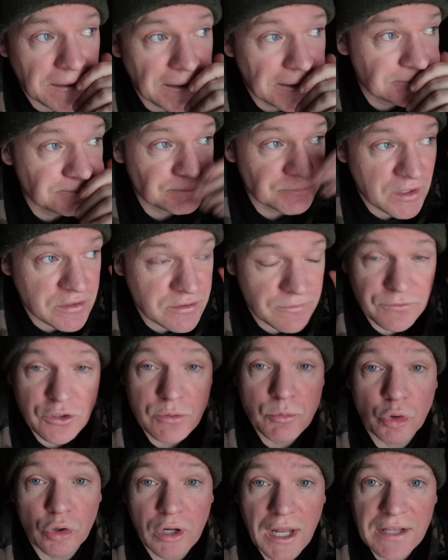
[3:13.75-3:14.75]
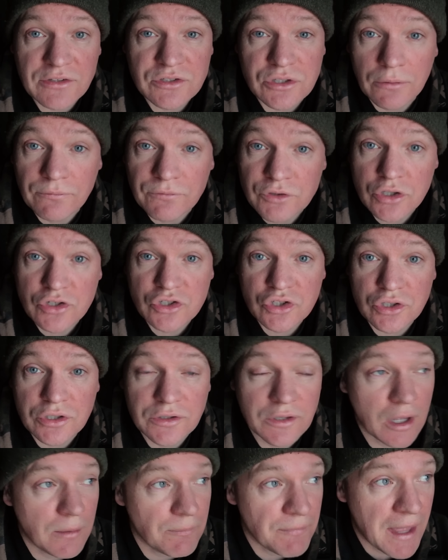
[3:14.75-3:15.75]
There's a few more lads that have just
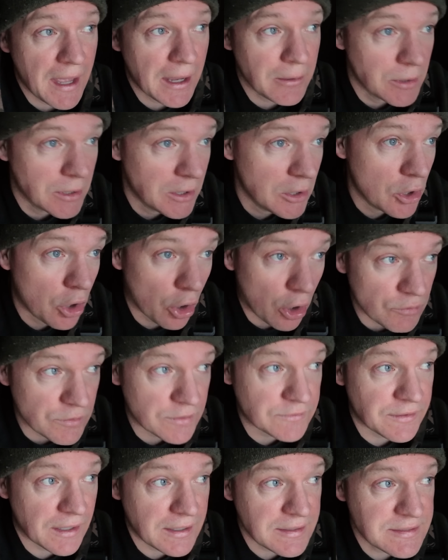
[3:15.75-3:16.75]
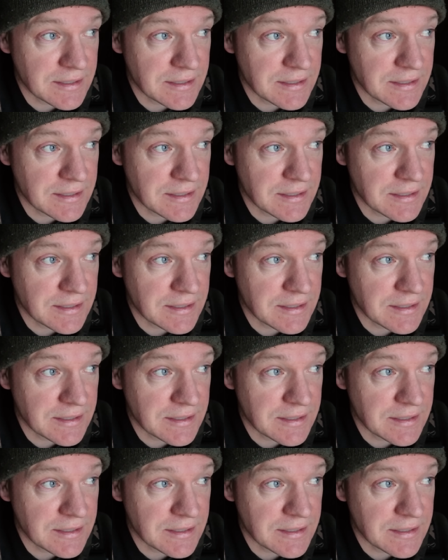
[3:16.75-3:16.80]
turned up now on the day